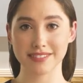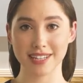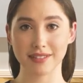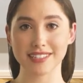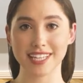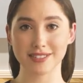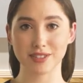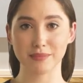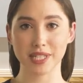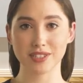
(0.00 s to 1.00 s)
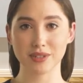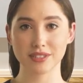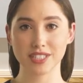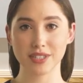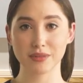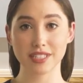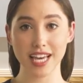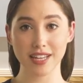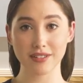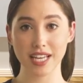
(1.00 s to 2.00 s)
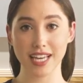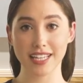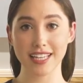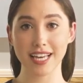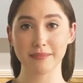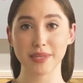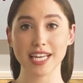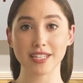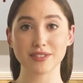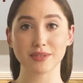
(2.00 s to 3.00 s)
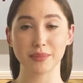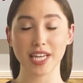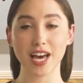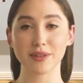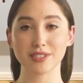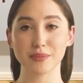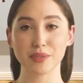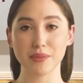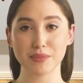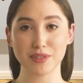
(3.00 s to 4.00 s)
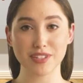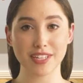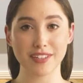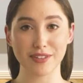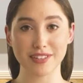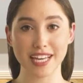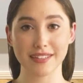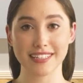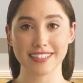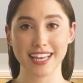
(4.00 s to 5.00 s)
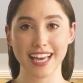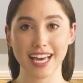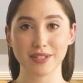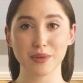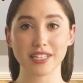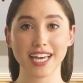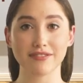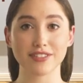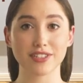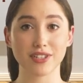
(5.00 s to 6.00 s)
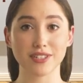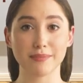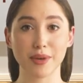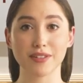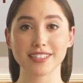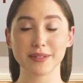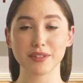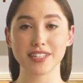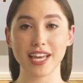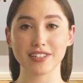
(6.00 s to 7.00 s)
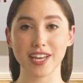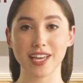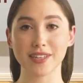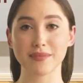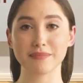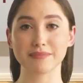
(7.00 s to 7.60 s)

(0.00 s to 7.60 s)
Some investors may choose to use an IRA, but others may opt to put a portion of their savings into a life insurance policy with cash value.